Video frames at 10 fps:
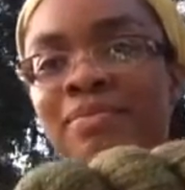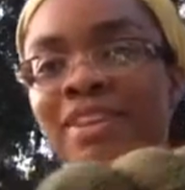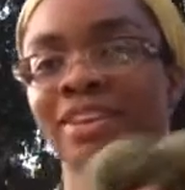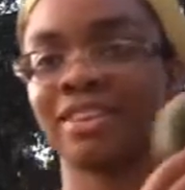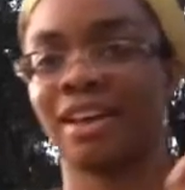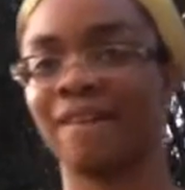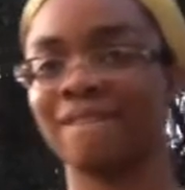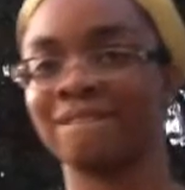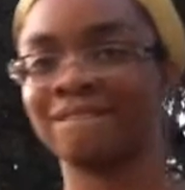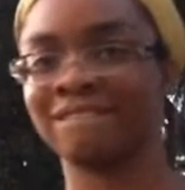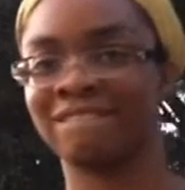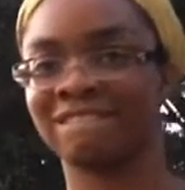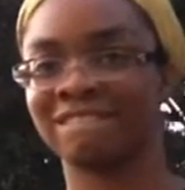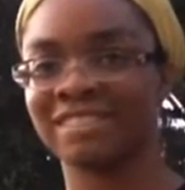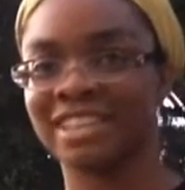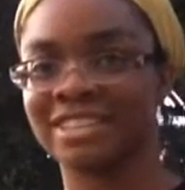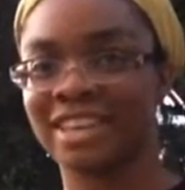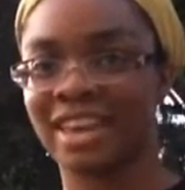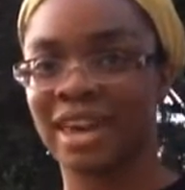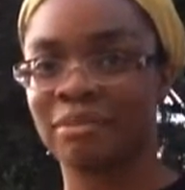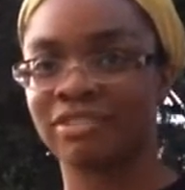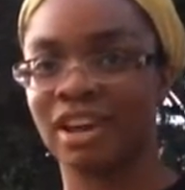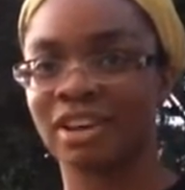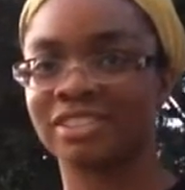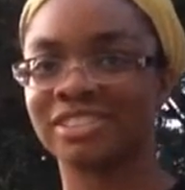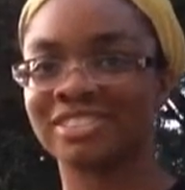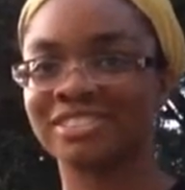Look at that. It's like camouflaged.